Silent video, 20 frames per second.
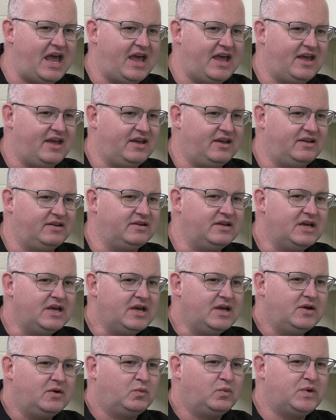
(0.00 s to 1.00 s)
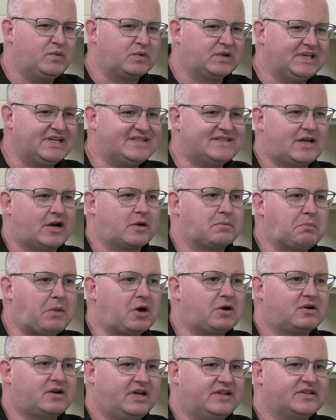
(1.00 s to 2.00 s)
and we really set our
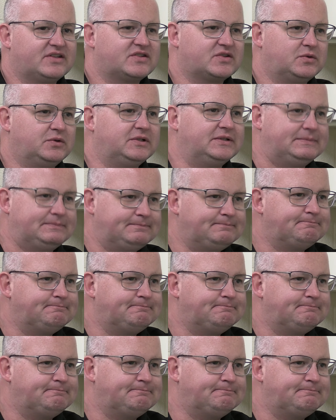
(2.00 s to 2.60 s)
mark on the school.